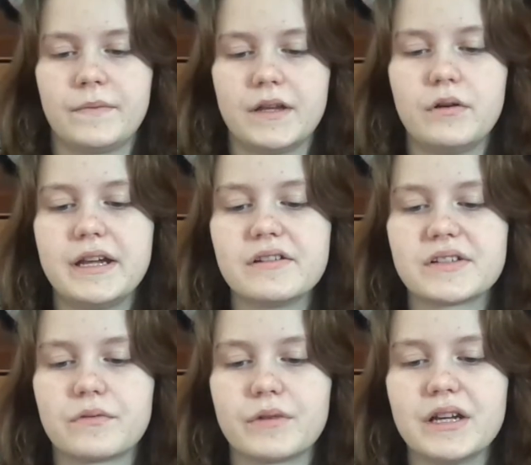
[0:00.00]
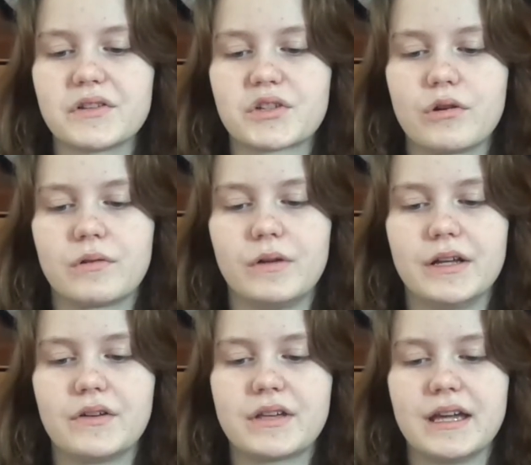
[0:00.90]
Oh, here's a real short
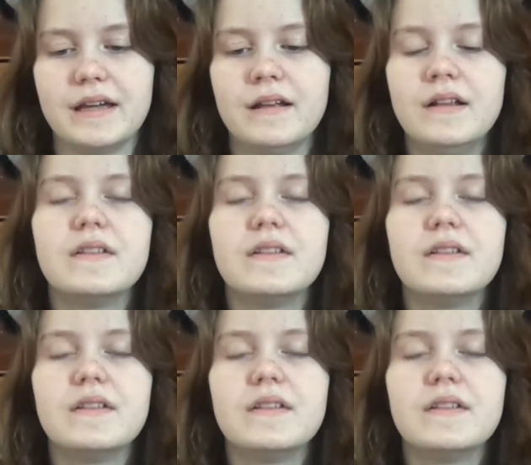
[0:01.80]
one, okay.